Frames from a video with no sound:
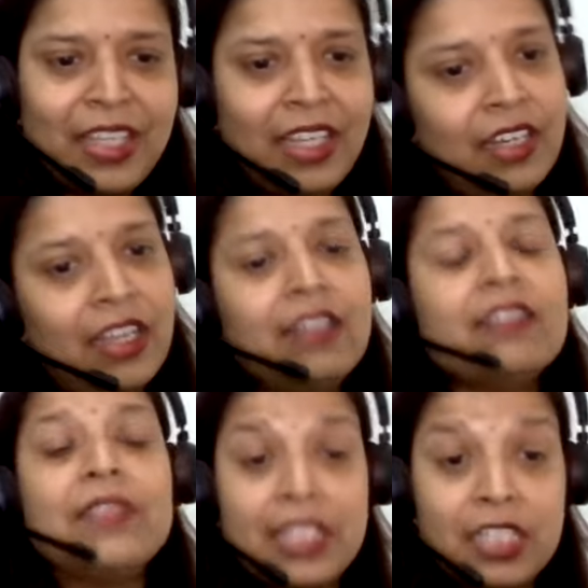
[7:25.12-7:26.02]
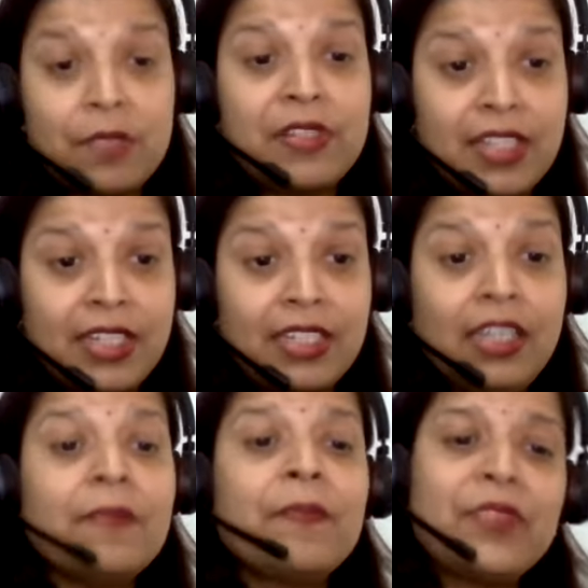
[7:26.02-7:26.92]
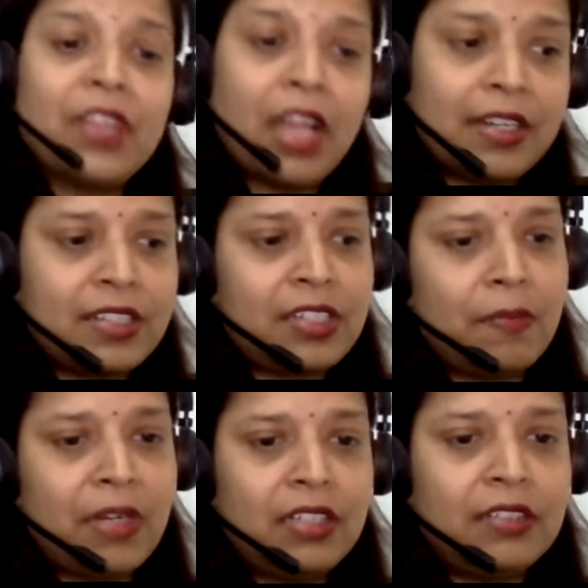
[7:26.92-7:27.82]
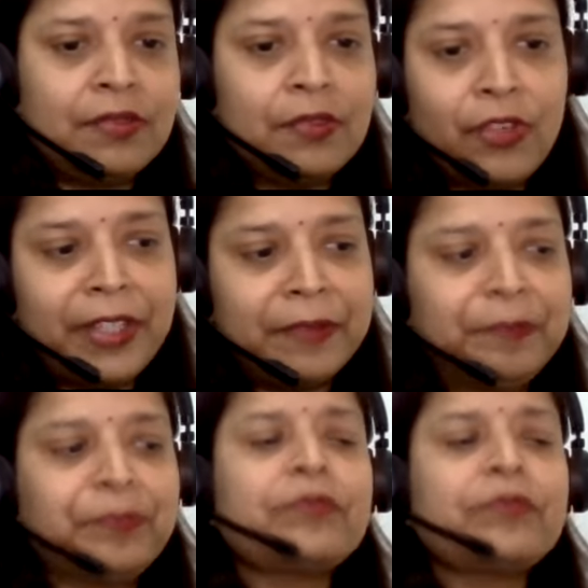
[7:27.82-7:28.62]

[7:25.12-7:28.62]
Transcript: in our, that is present in our stomach. Fine.